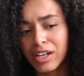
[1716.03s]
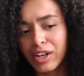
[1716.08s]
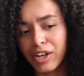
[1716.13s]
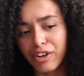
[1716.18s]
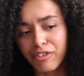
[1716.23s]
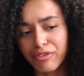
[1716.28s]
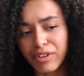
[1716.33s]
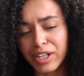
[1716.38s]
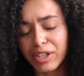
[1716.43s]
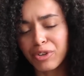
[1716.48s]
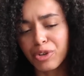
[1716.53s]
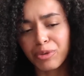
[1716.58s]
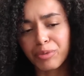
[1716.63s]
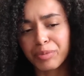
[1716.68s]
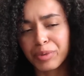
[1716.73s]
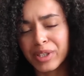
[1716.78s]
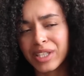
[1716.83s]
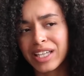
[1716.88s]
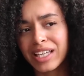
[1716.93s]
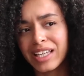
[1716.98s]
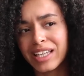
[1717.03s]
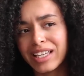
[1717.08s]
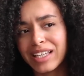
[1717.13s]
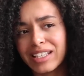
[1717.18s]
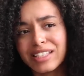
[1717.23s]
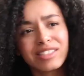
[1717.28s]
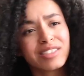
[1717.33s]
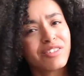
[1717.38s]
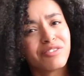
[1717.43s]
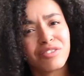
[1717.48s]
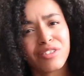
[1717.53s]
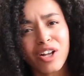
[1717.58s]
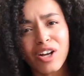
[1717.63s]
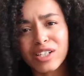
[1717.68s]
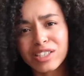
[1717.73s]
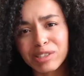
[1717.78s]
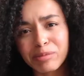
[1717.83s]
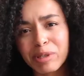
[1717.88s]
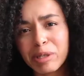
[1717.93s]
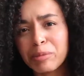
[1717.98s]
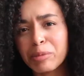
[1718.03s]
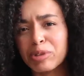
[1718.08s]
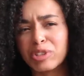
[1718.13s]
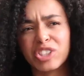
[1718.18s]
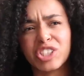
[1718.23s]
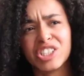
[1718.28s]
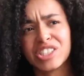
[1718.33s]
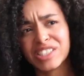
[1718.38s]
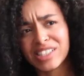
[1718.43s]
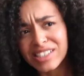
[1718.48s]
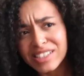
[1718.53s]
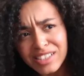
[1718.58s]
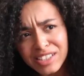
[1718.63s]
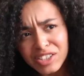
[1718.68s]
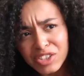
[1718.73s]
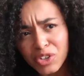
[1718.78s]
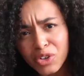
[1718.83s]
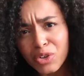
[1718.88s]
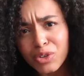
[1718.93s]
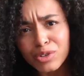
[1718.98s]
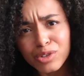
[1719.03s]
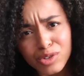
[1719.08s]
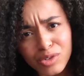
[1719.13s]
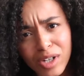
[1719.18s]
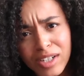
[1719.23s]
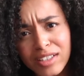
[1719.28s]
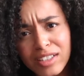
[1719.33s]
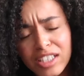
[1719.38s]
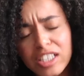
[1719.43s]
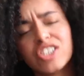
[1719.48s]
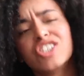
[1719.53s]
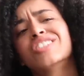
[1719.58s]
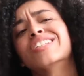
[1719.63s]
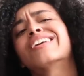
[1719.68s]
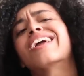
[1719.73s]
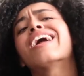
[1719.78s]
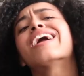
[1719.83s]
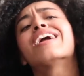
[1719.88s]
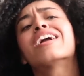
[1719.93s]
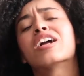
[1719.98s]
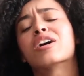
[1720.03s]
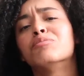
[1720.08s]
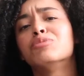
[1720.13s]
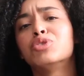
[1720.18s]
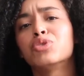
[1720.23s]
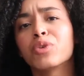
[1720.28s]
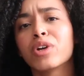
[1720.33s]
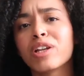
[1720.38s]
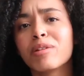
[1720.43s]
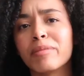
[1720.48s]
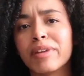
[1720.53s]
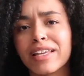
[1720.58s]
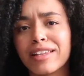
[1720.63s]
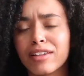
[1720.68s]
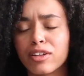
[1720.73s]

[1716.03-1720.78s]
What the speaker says: her friend group is of lost people, and she sees this girl struggling and she's like, hey, come join me.